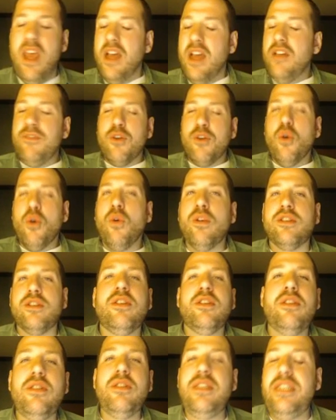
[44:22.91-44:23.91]
And of course,
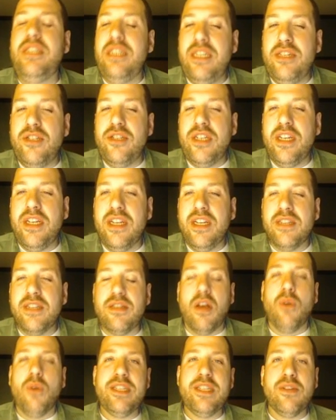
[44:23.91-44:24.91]
good teaching is
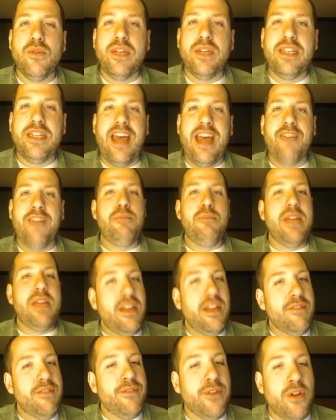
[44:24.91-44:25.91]
always going to have
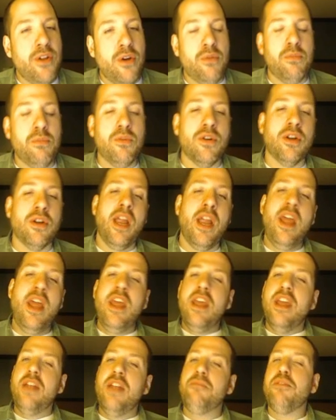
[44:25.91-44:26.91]
meaningful homework
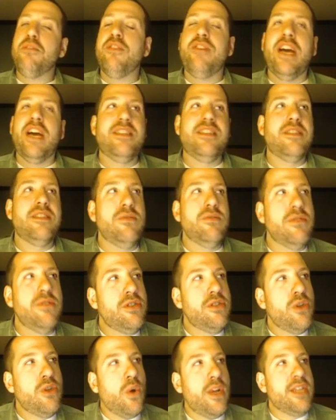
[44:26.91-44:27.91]
and provide student
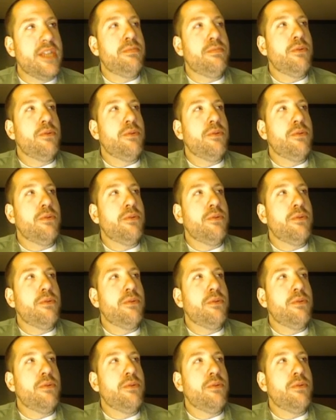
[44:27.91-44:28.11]
choice.